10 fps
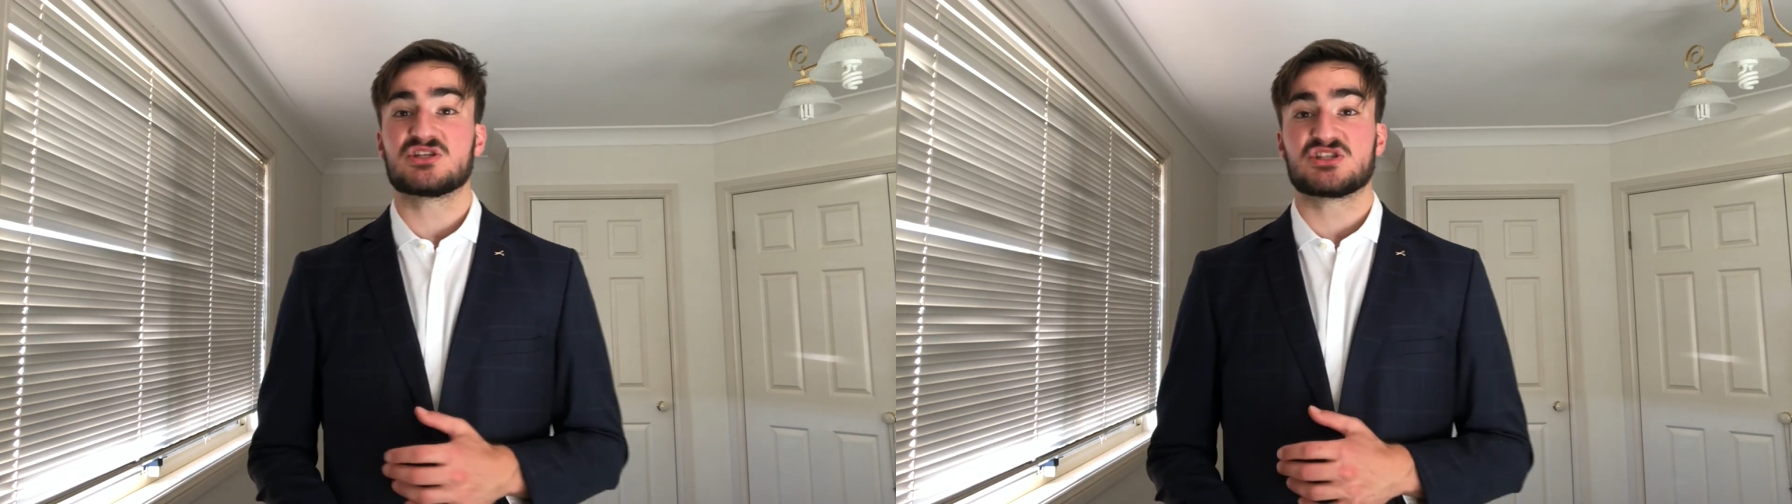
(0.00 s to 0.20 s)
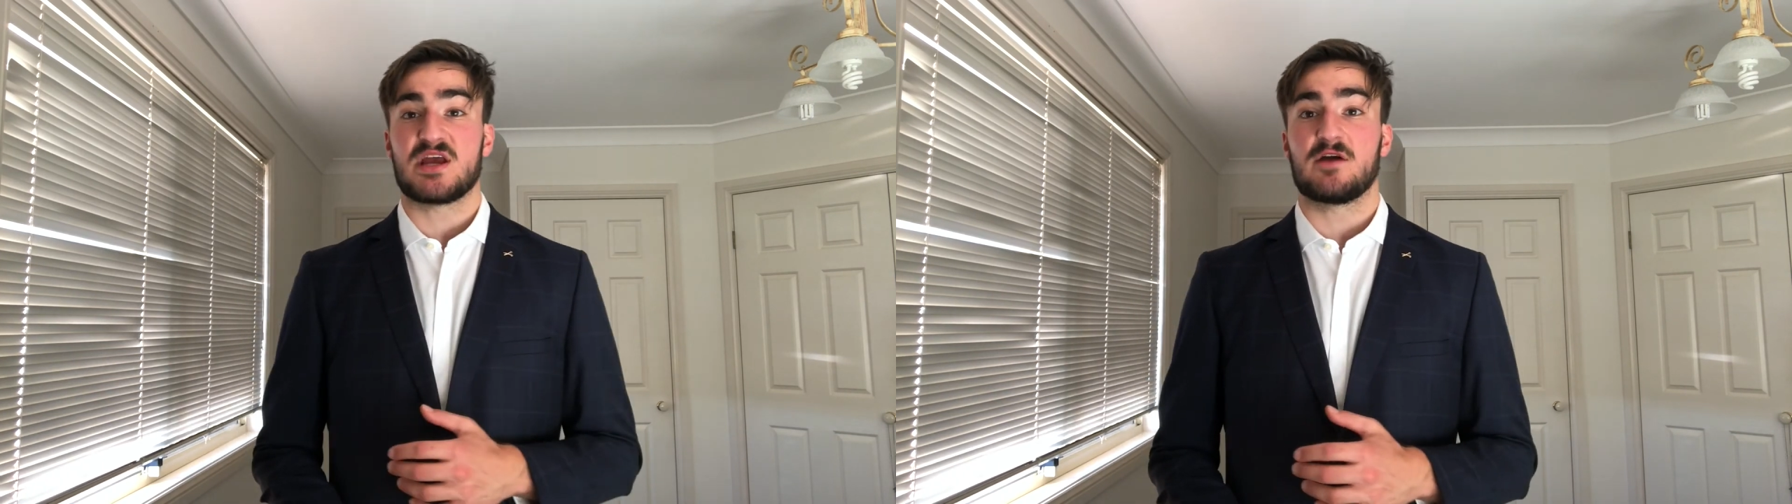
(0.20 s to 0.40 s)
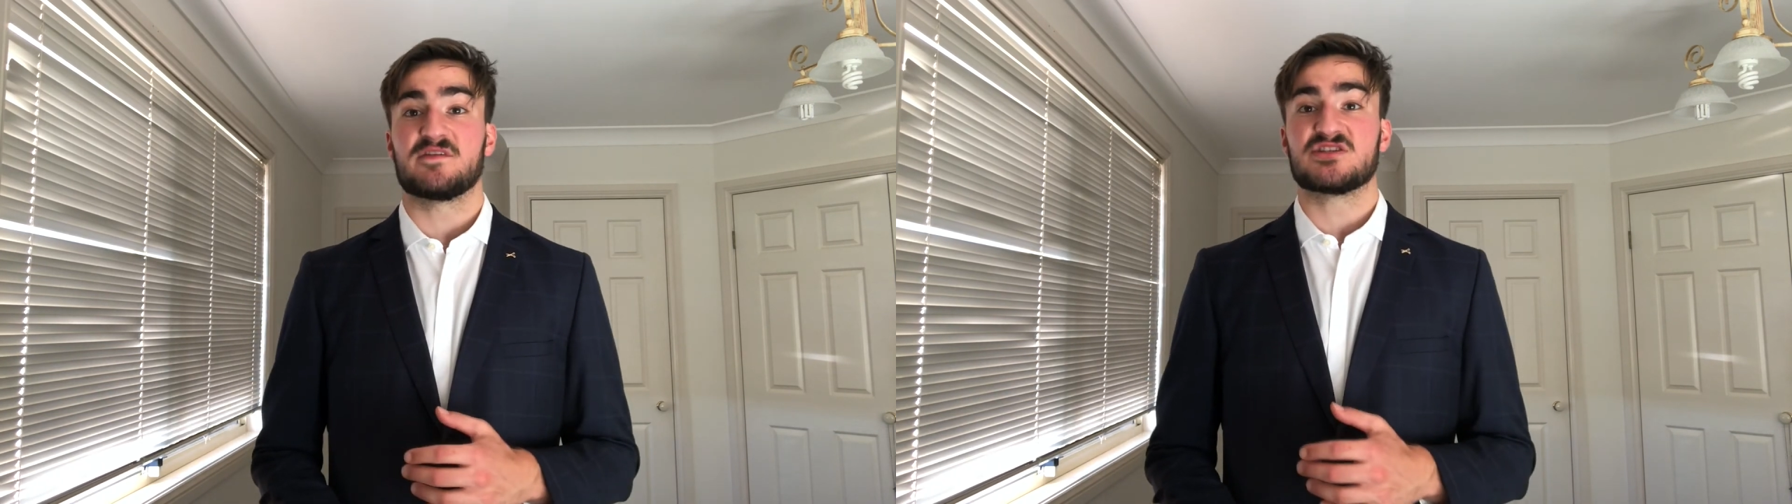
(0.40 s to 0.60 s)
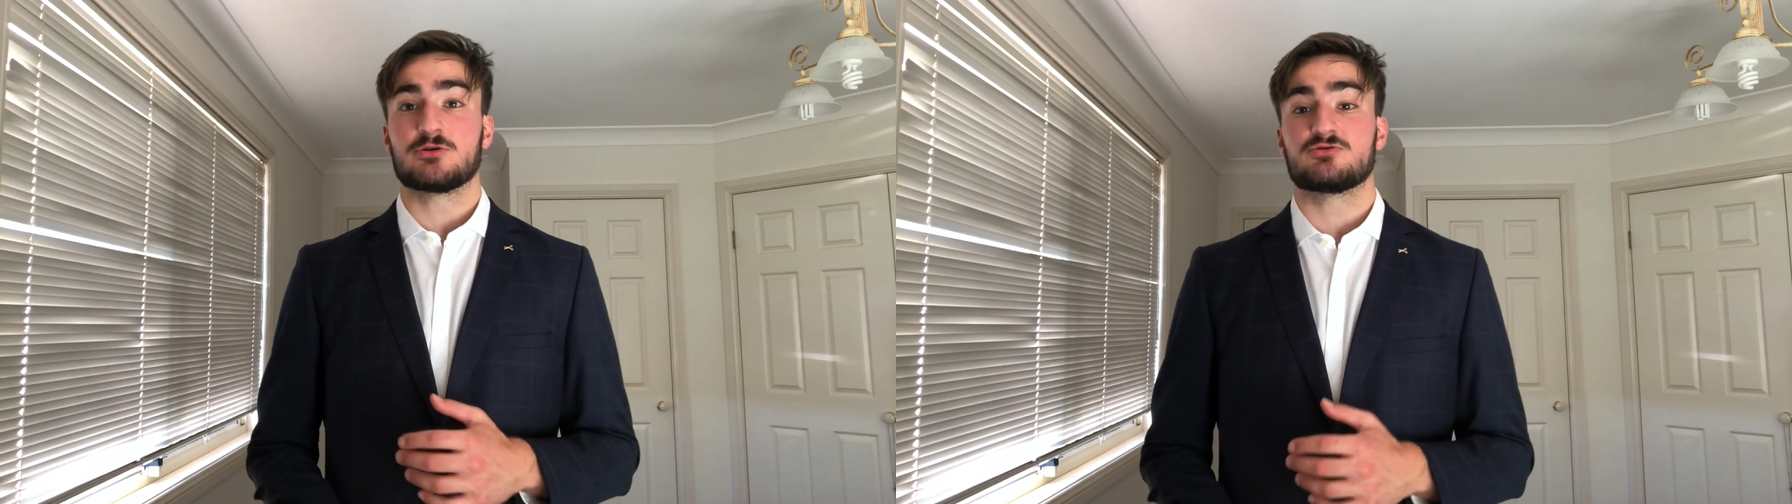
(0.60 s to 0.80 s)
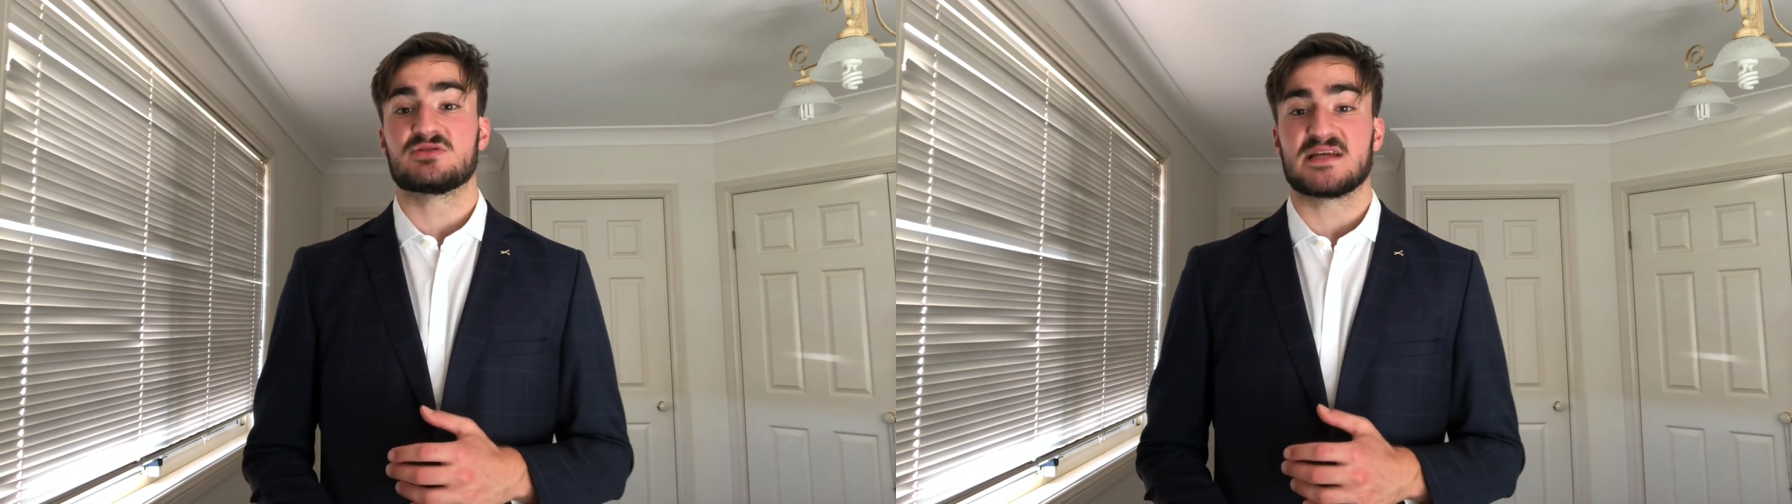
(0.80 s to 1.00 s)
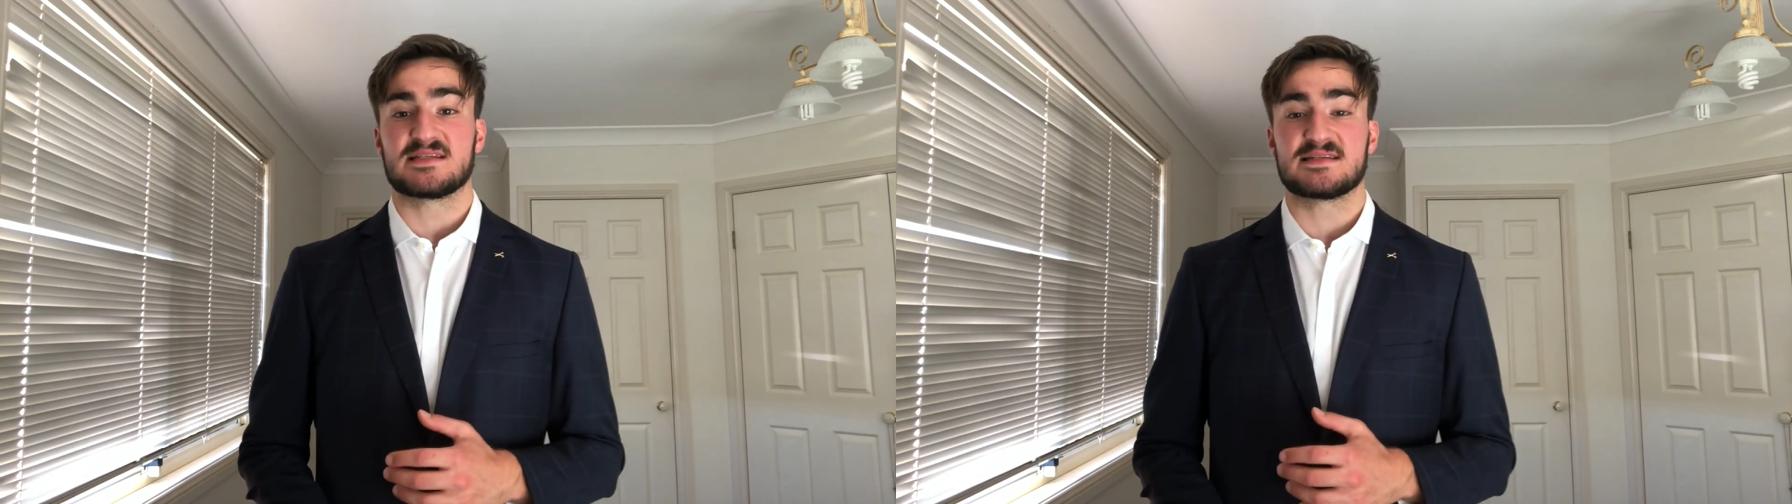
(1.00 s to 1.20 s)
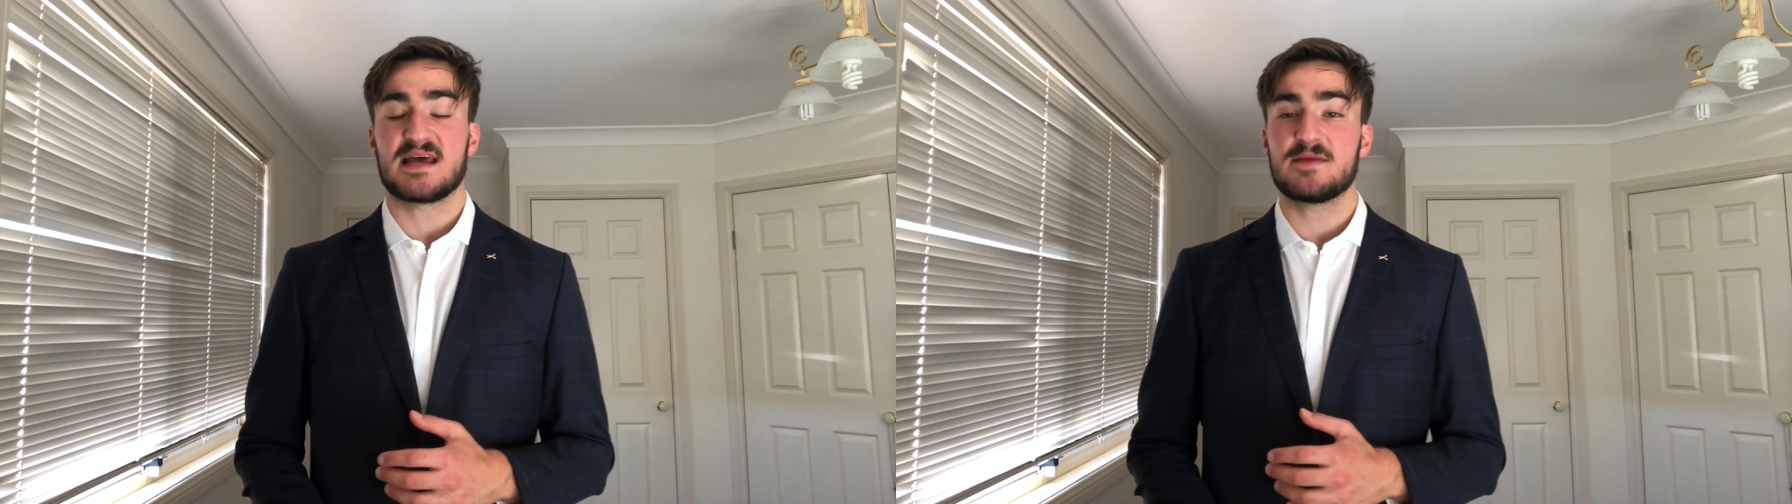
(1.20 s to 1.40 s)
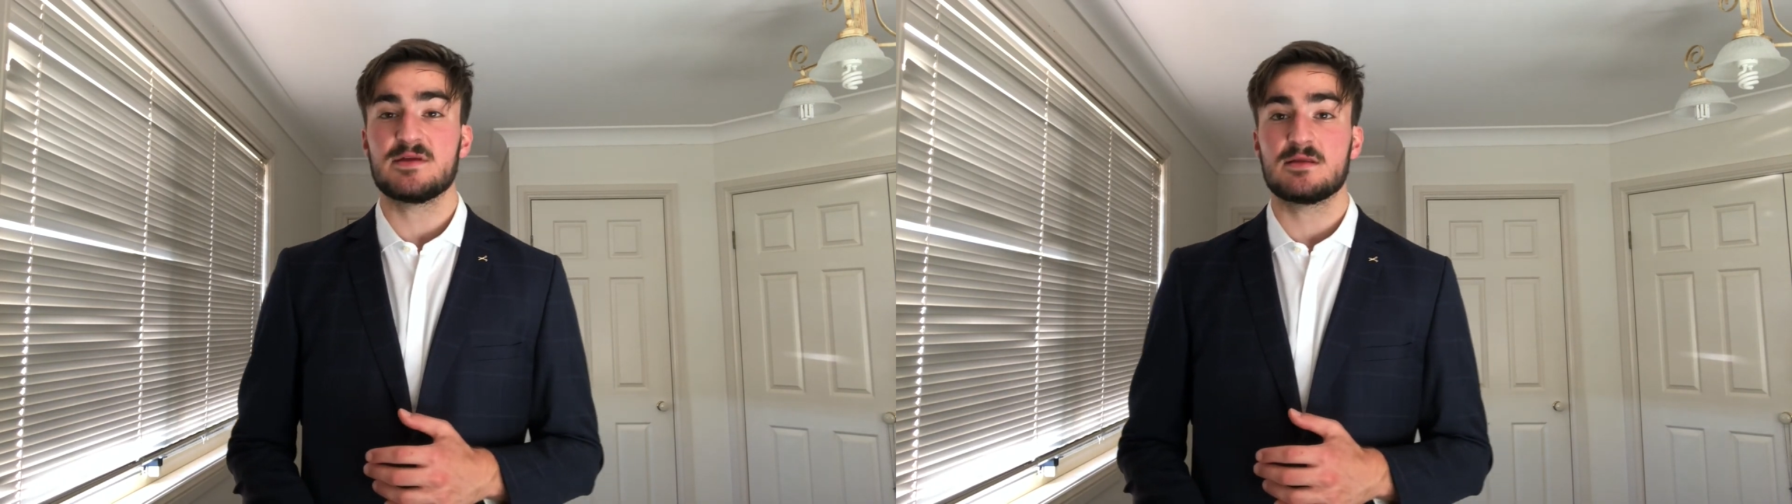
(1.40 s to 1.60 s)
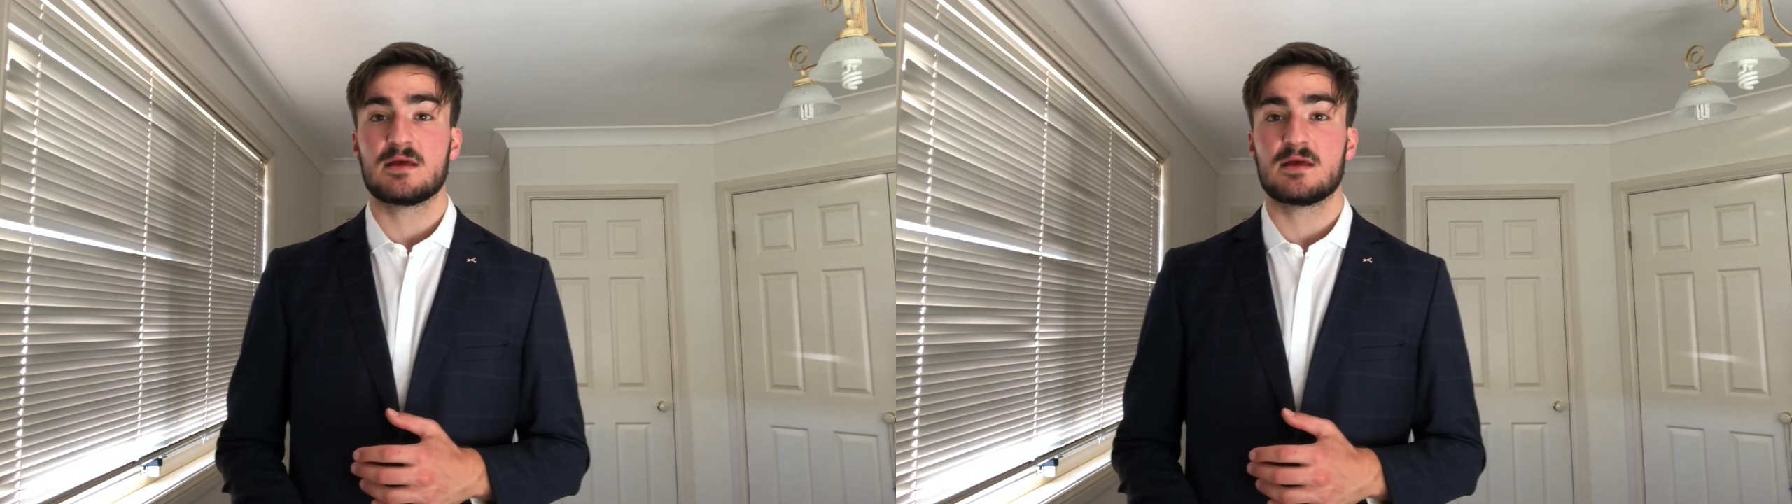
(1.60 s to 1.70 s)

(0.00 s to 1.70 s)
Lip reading: share of the children's entertainment.